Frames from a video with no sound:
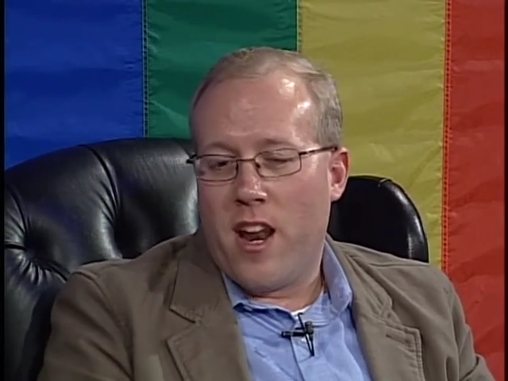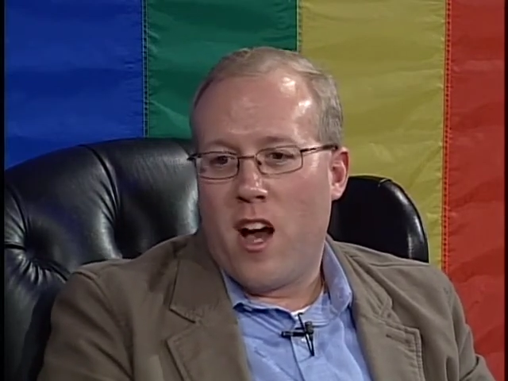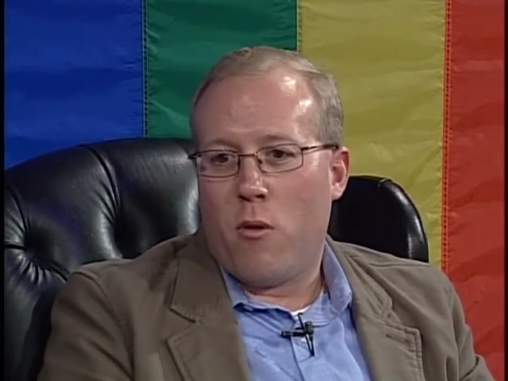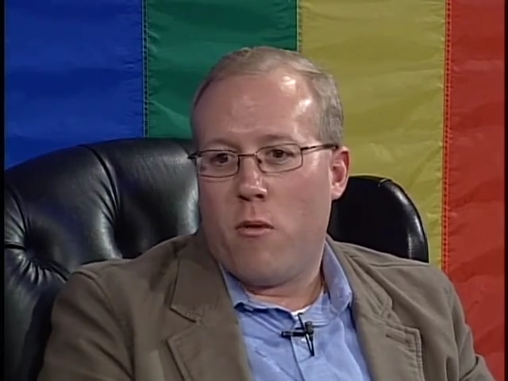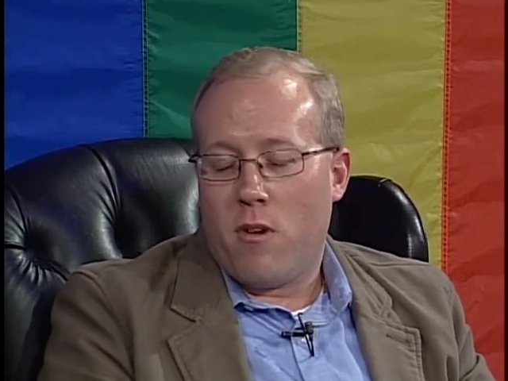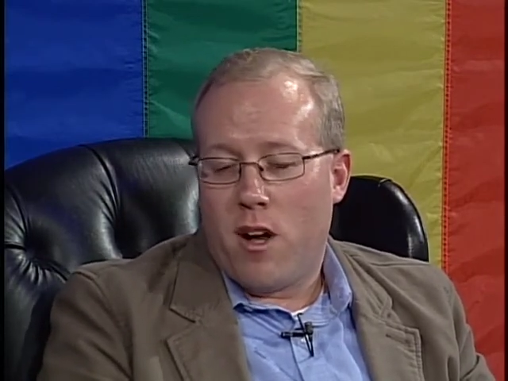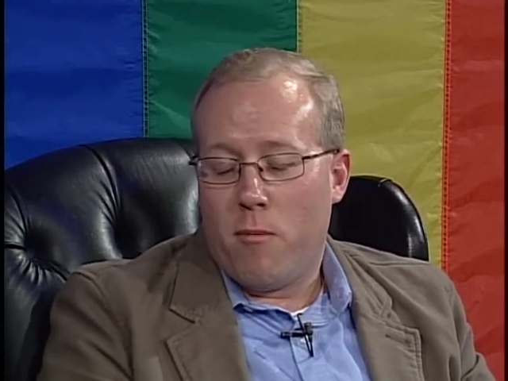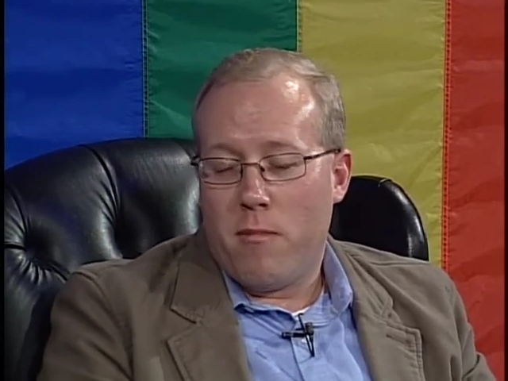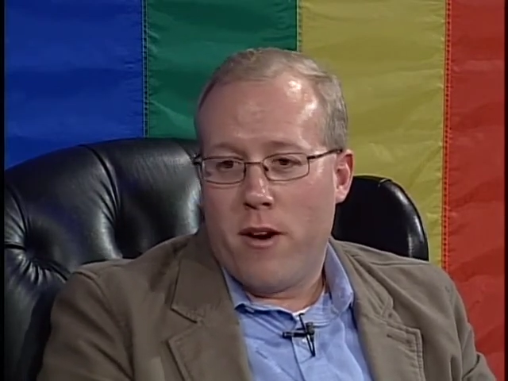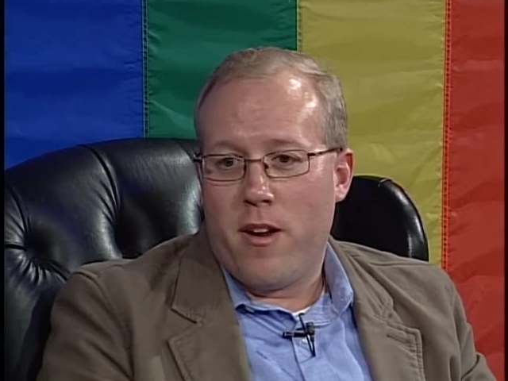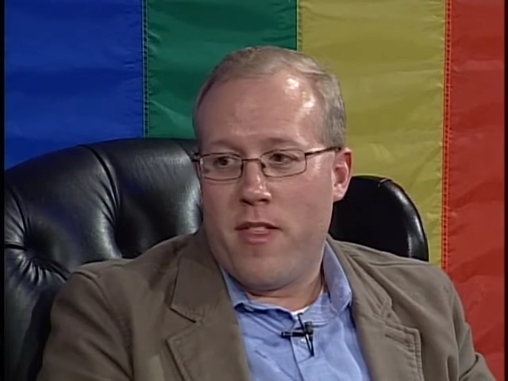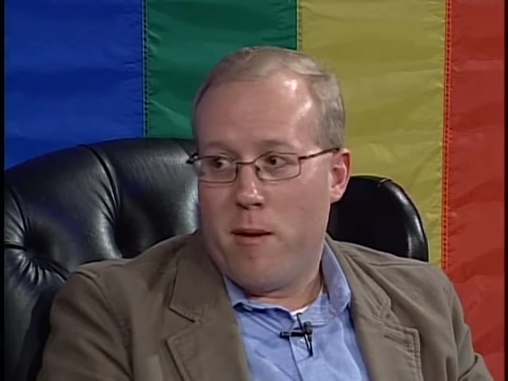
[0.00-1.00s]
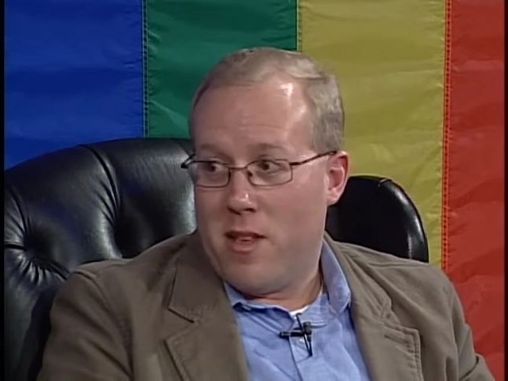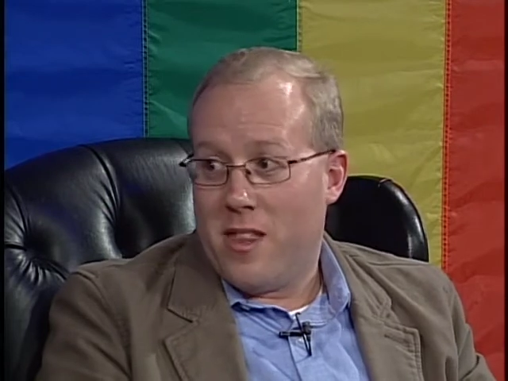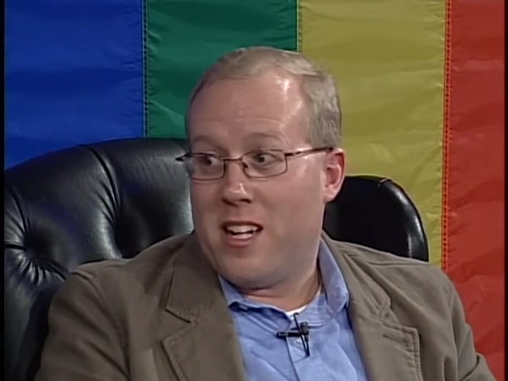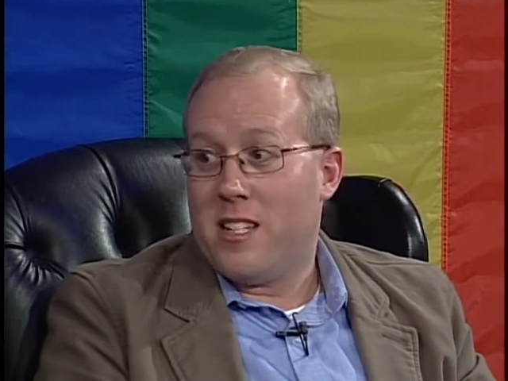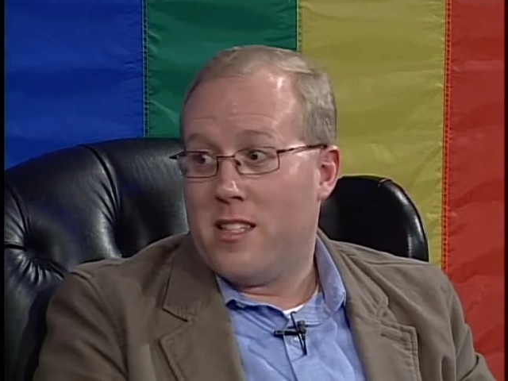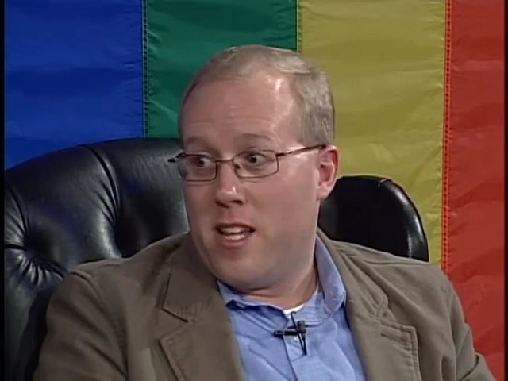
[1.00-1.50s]
and I'll marry them
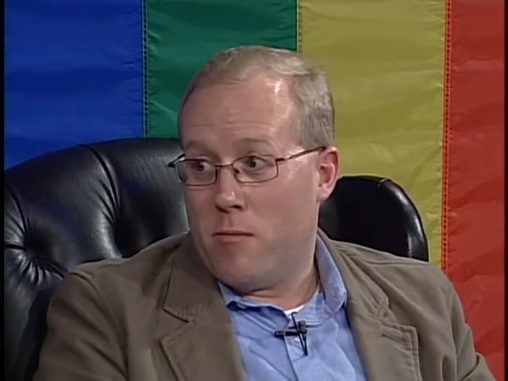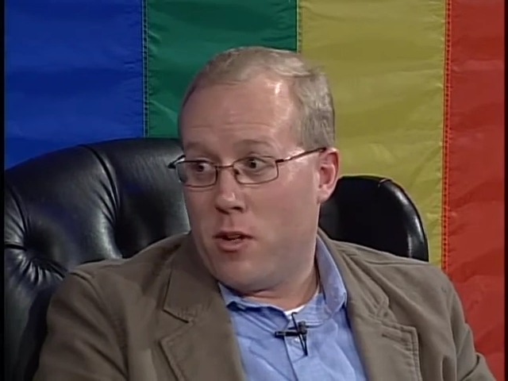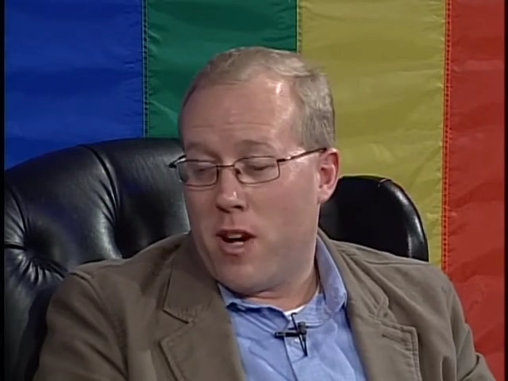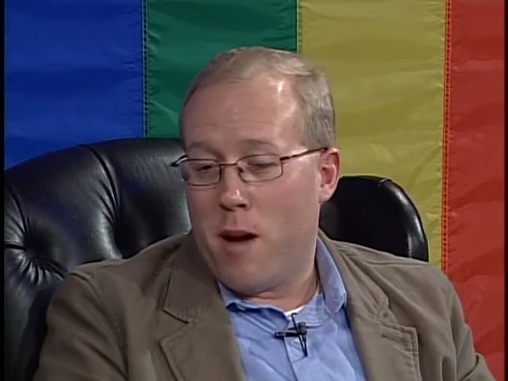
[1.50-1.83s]
in the gazebo,